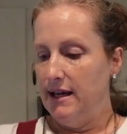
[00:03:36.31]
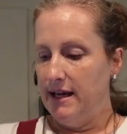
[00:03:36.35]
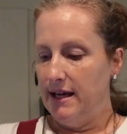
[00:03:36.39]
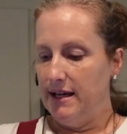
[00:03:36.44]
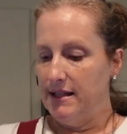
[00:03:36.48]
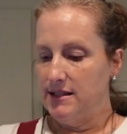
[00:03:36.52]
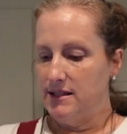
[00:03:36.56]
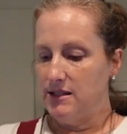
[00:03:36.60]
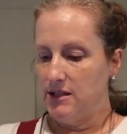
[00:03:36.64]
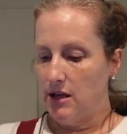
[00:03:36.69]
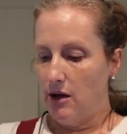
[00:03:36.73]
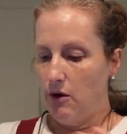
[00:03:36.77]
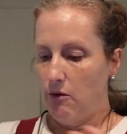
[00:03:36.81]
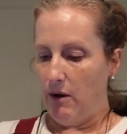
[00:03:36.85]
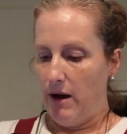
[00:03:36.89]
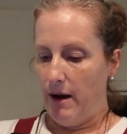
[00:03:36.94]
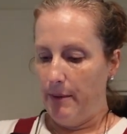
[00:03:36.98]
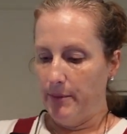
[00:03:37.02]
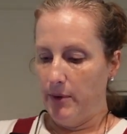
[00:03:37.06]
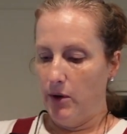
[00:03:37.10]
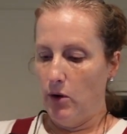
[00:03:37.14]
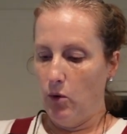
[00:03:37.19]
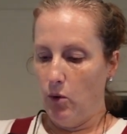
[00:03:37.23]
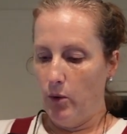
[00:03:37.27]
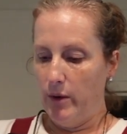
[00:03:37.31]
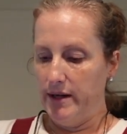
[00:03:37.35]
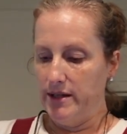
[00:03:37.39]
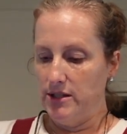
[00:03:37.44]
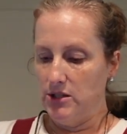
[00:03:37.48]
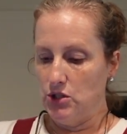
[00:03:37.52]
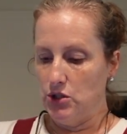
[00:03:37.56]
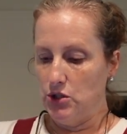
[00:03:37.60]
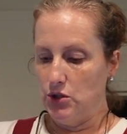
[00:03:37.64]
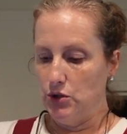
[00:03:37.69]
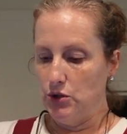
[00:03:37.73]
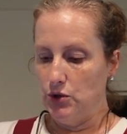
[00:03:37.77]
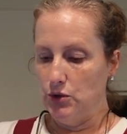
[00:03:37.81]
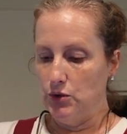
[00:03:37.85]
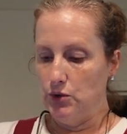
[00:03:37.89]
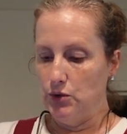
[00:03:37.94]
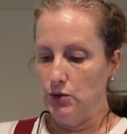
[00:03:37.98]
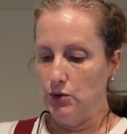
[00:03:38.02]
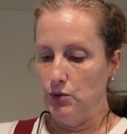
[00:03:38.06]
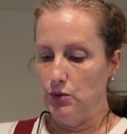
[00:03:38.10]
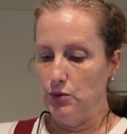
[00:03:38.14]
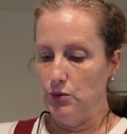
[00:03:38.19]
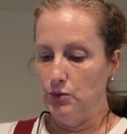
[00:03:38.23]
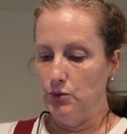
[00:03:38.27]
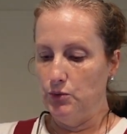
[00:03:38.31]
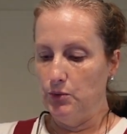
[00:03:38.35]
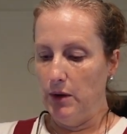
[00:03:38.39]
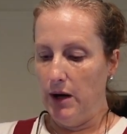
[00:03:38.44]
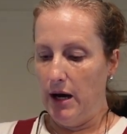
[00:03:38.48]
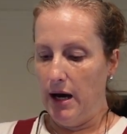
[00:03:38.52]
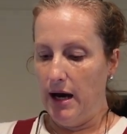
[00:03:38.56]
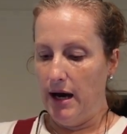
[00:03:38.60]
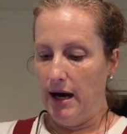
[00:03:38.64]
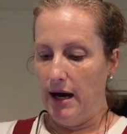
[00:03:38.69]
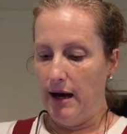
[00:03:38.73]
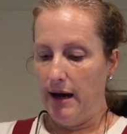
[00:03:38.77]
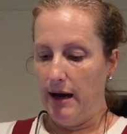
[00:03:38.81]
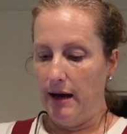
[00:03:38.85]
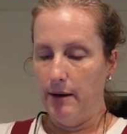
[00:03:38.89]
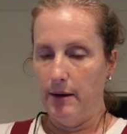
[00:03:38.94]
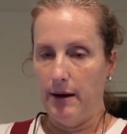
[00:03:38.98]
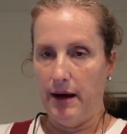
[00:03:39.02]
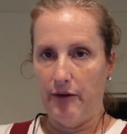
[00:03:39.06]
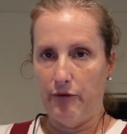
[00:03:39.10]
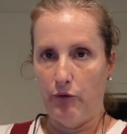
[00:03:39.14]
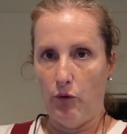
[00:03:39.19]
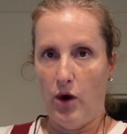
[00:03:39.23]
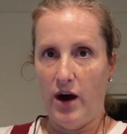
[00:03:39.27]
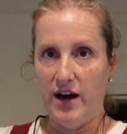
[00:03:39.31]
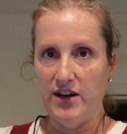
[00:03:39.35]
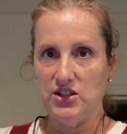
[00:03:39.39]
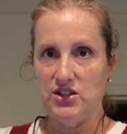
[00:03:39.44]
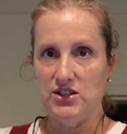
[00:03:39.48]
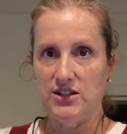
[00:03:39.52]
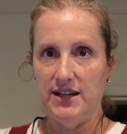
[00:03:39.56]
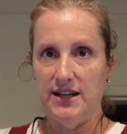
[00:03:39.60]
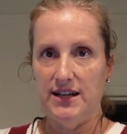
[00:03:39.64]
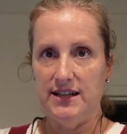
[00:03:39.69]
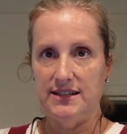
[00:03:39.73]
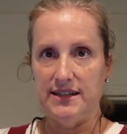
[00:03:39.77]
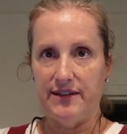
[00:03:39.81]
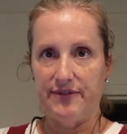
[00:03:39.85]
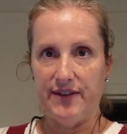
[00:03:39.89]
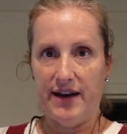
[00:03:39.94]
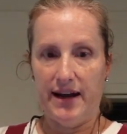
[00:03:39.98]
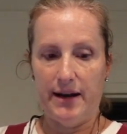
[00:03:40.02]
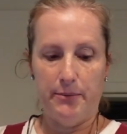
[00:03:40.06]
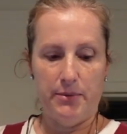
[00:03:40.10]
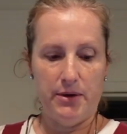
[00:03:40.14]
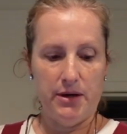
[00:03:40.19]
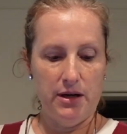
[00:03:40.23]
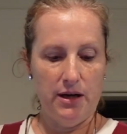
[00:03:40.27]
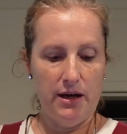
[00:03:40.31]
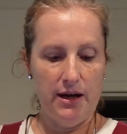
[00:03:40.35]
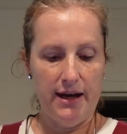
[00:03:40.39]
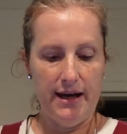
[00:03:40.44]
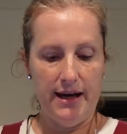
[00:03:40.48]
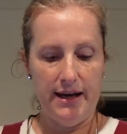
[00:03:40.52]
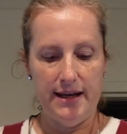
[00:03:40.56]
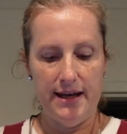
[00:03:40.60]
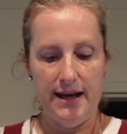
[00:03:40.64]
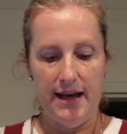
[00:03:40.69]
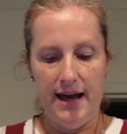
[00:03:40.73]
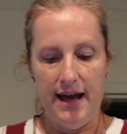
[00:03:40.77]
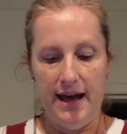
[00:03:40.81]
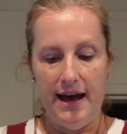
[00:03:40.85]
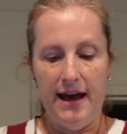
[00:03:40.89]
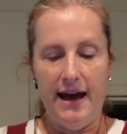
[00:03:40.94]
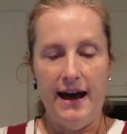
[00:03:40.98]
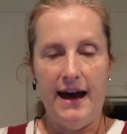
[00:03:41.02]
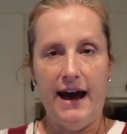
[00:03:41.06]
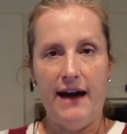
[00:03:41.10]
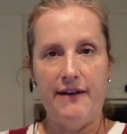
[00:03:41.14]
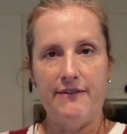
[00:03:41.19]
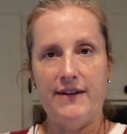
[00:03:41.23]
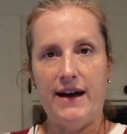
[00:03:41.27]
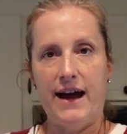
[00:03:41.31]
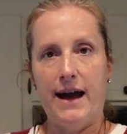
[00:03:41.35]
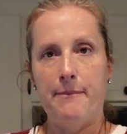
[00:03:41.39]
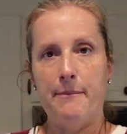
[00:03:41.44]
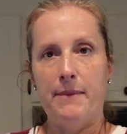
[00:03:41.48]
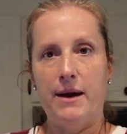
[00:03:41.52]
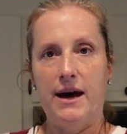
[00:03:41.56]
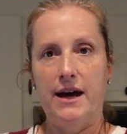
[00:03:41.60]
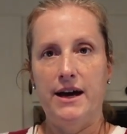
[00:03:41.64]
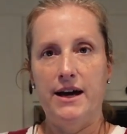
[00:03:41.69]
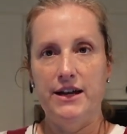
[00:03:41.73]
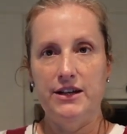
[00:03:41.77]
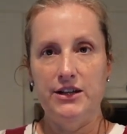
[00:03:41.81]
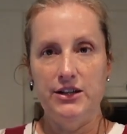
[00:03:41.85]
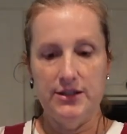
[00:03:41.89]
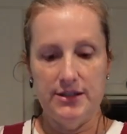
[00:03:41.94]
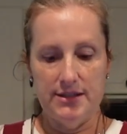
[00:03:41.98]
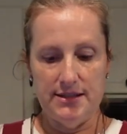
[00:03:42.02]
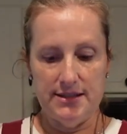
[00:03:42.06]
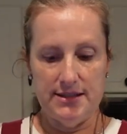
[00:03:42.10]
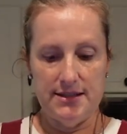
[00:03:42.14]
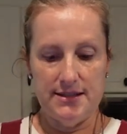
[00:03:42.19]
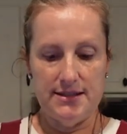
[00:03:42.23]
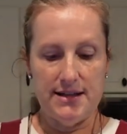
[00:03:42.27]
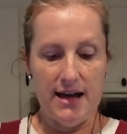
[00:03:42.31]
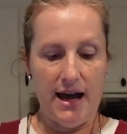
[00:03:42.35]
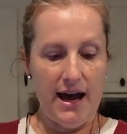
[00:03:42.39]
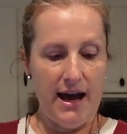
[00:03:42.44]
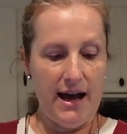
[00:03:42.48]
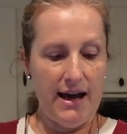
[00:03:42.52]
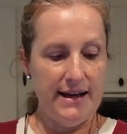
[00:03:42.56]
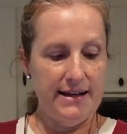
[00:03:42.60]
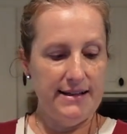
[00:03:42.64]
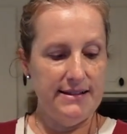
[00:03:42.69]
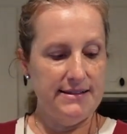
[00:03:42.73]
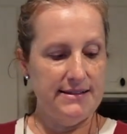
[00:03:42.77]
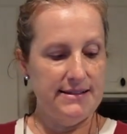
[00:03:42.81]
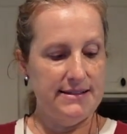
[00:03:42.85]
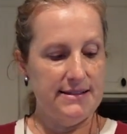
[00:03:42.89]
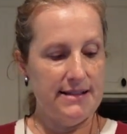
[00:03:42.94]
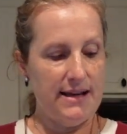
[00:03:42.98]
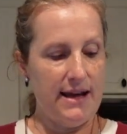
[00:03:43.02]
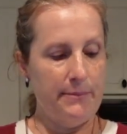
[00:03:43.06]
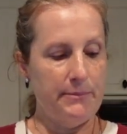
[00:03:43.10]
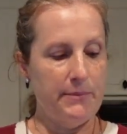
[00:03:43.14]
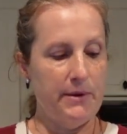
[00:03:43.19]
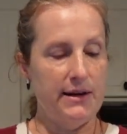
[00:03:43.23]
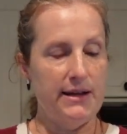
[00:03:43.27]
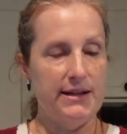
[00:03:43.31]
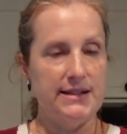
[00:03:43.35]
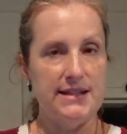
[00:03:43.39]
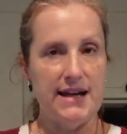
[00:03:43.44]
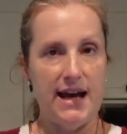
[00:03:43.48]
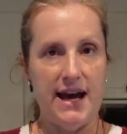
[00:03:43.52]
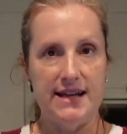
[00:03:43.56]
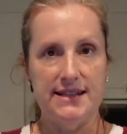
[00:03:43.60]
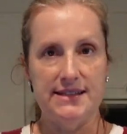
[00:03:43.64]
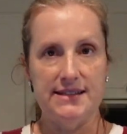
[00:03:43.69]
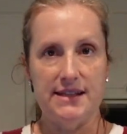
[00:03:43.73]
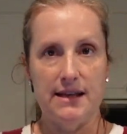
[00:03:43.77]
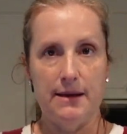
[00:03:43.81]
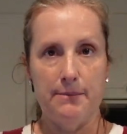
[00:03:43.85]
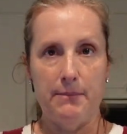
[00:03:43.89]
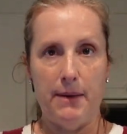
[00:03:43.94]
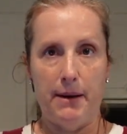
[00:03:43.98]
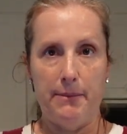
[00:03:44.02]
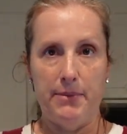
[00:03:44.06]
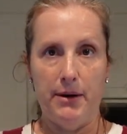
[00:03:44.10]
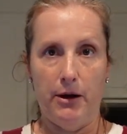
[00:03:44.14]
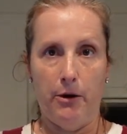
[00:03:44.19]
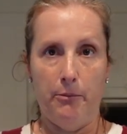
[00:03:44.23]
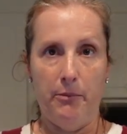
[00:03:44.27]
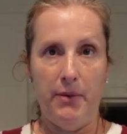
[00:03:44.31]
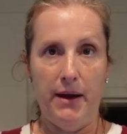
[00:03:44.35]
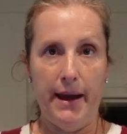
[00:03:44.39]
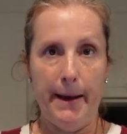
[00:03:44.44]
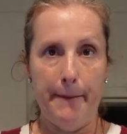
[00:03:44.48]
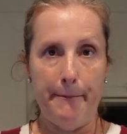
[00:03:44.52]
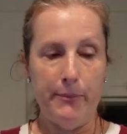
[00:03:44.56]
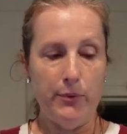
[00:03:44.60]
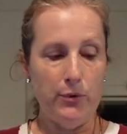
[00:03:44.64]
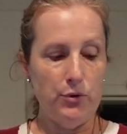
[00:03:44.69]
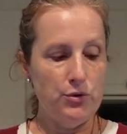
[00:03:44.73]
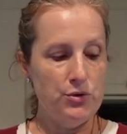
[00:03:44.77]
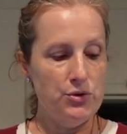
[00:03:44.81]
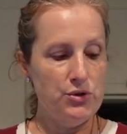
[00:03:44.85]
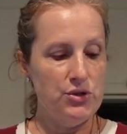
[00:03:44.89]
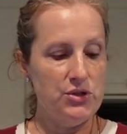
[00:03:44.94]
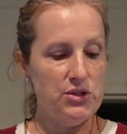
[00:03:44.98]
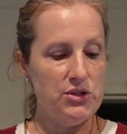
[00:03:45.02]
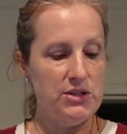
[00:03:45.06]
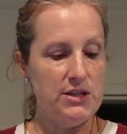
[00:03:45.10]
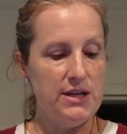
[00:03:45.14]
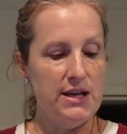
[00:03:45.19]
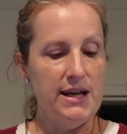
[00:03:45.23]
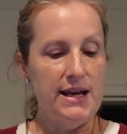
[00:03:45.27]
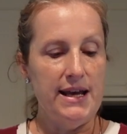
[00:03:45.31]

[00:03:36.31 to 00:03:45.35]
And so I'm going to, I've washed these, I've got them cut, I've got my onions diced, I'm going to dice up my bell peppers